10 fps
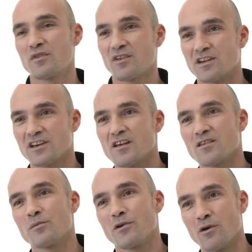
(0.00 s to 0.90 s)
is Andreas
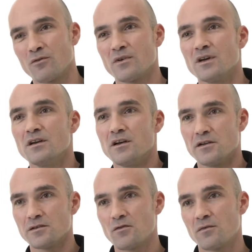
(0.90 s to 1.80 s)
Hippauf.
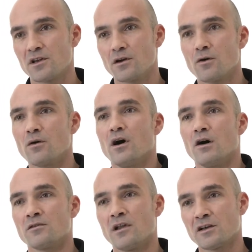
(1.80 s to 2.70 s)
In this video, I
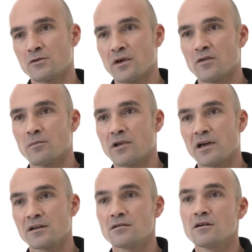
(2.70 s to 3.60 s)
would like to
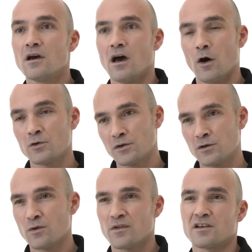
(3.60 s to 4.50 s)
explain how to
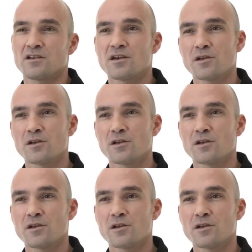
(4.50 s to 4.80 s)
use Hettich